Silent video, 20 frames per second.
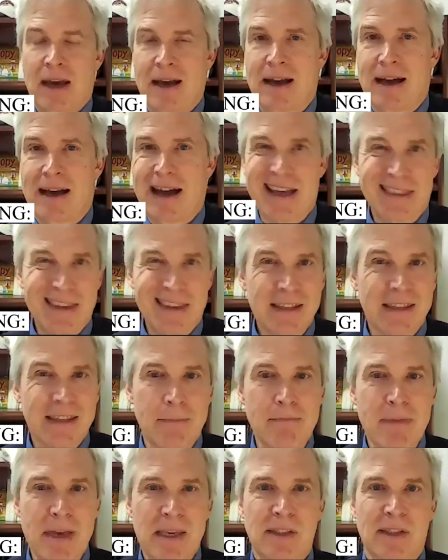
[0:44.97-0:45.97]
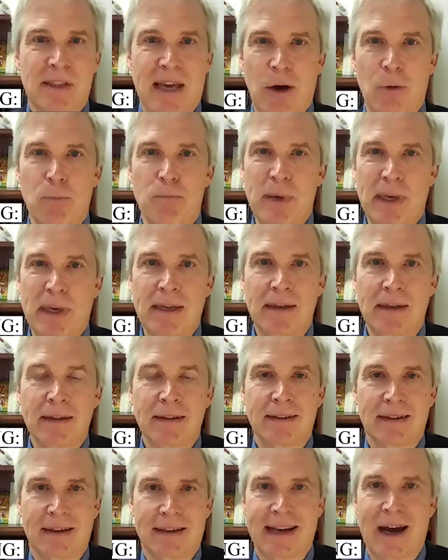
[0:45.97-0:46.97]
Uh, I think they miss how
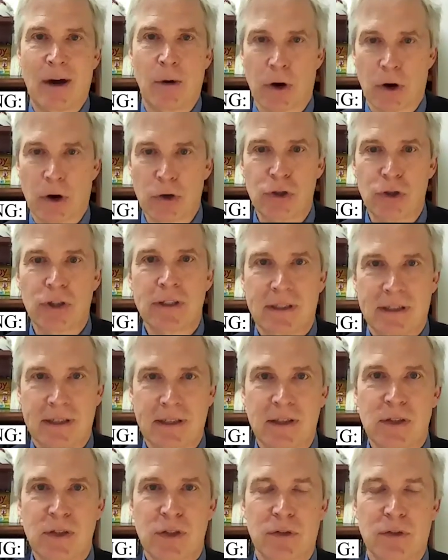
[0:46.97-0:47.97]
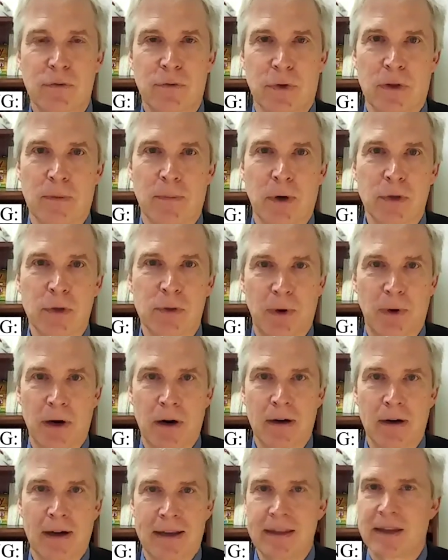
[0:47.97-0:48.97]
big and how urgent it is for the most part.